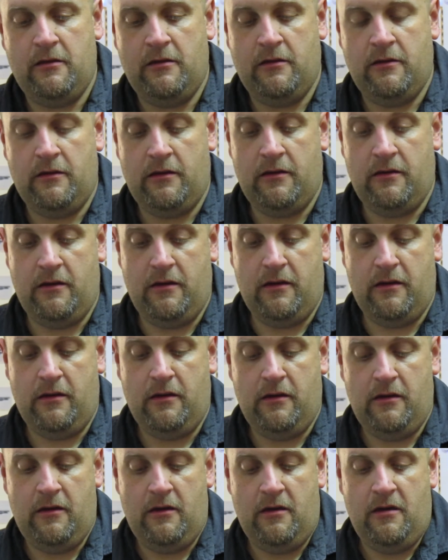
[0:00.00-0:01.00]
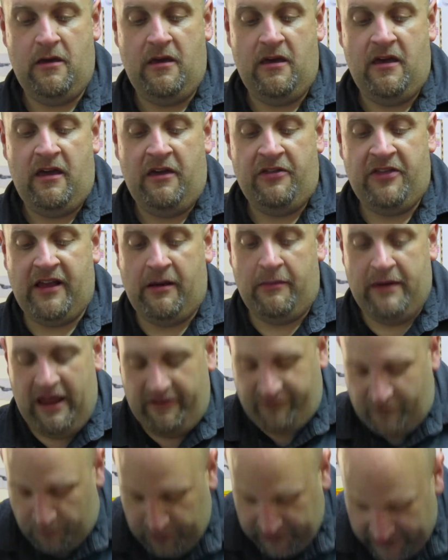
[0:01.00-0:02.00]
Okay. I think I'm going to
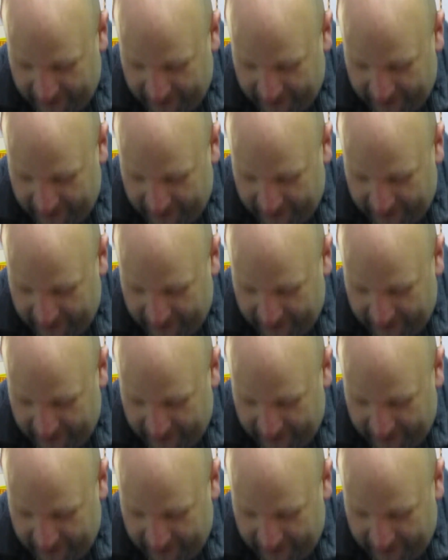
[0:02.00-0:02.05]
have to play